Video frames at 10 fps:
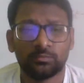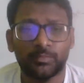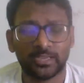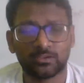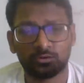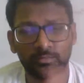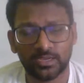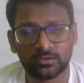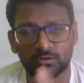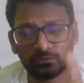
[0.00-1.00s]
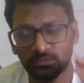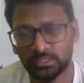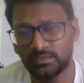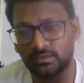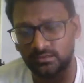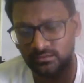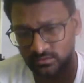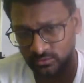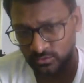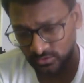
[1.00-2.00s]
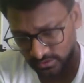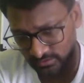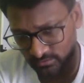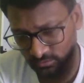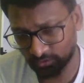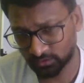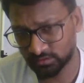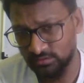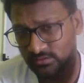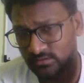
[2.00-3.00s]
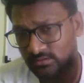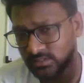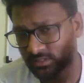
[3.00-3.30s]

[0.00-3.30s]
micro, macro. There, what are the